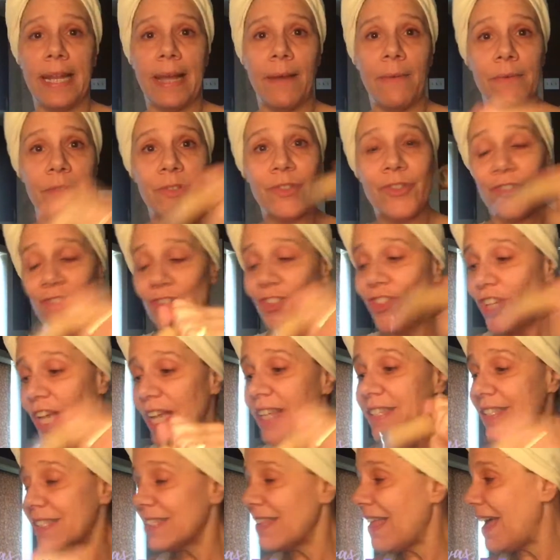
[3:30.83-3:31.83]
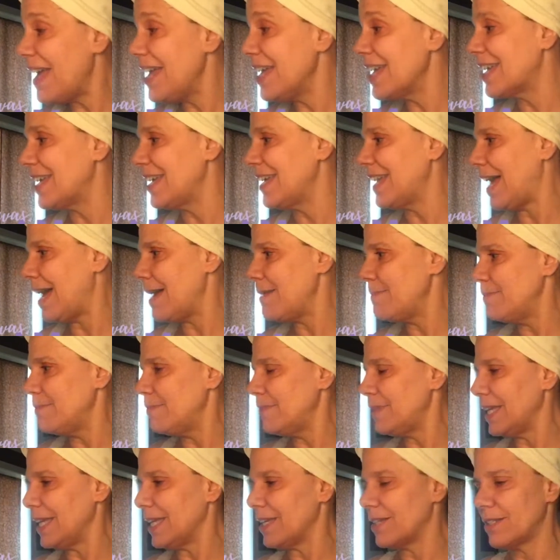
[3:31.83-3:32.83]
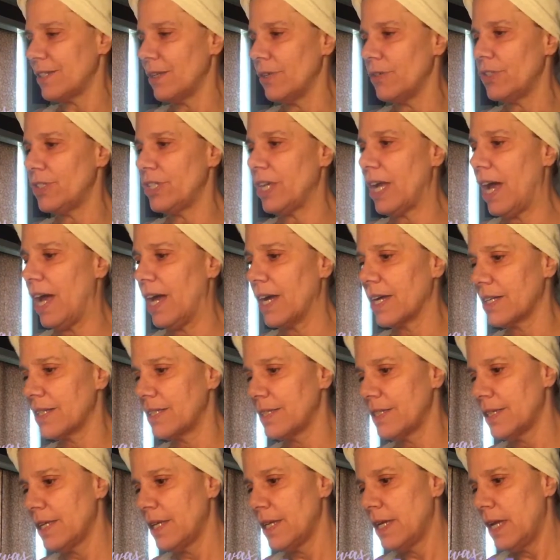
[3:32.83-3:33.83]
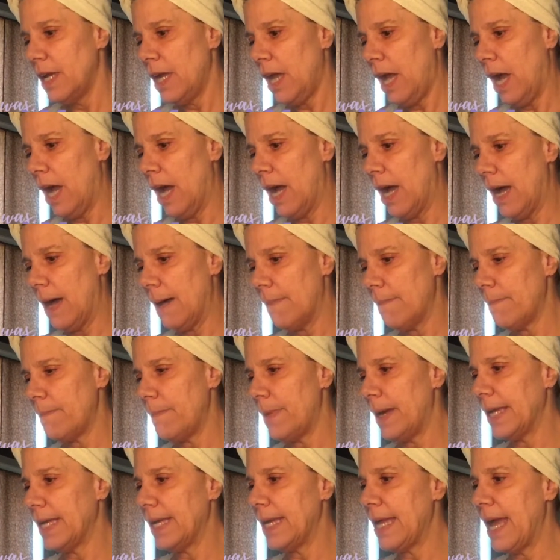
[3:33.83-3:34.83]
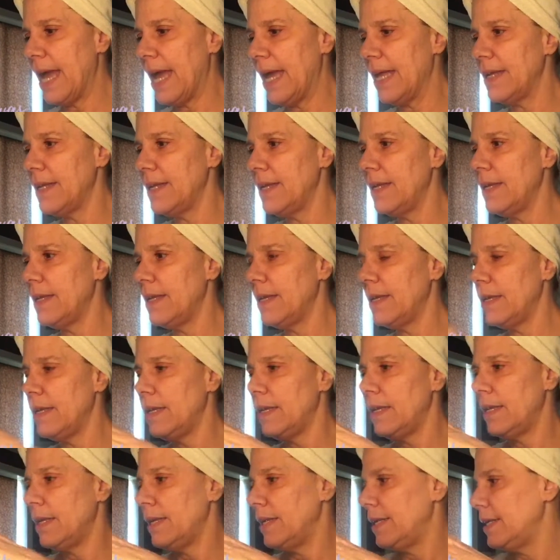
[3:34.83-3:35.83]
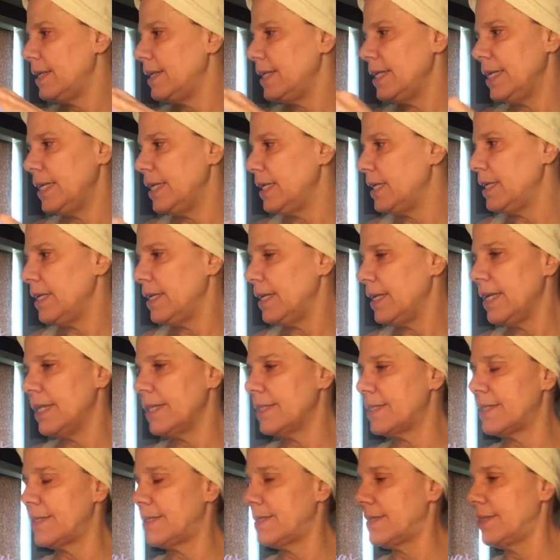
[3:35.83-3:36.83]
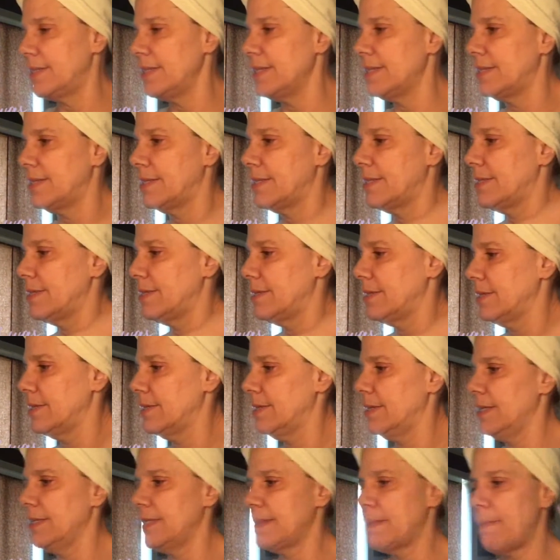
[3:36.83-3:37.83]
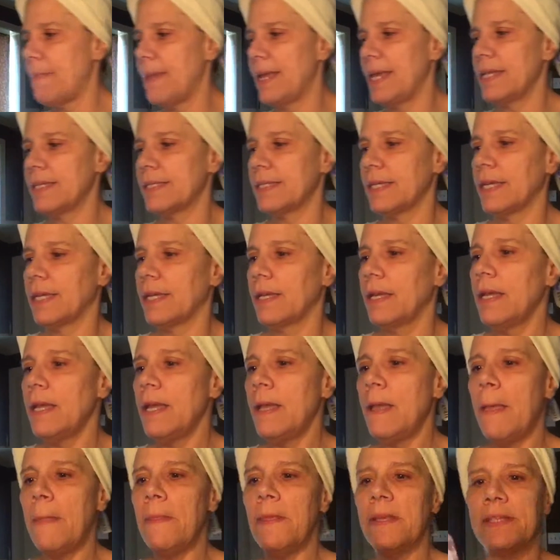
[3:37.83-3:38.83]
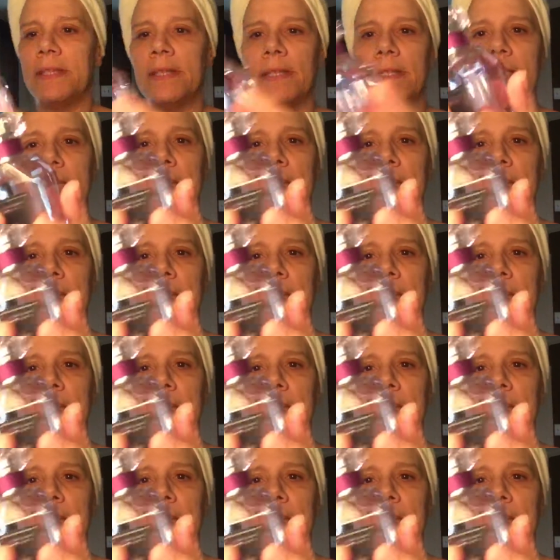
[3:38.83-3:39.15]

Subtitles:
that was just like it, I'm like so shocked. Again, it's amazing. This is